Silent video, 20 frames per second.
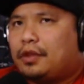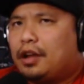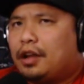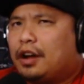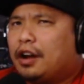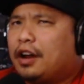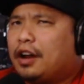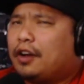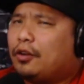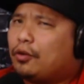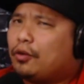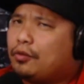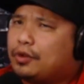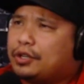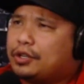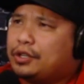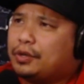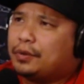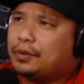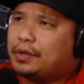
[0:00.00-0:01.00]
are not
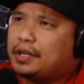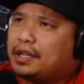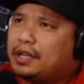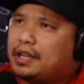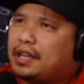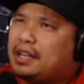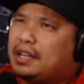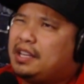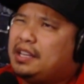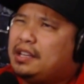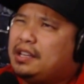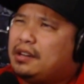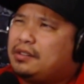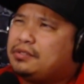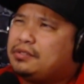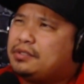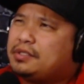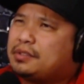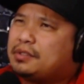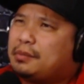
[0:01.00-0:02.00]
overdoing it, and he
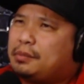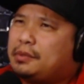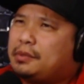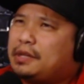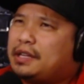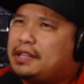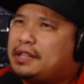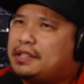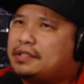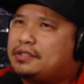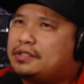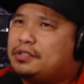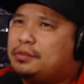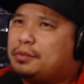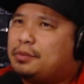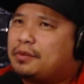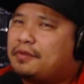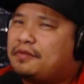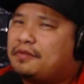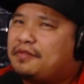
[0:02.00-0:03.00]
also doesn't play the
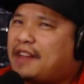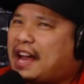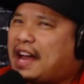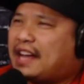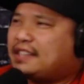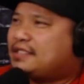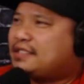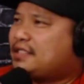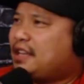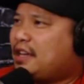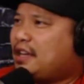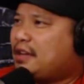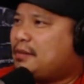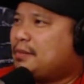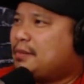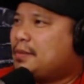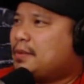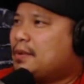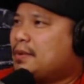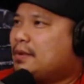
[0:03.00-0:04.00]
super fast
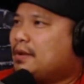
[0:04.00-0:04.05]
game.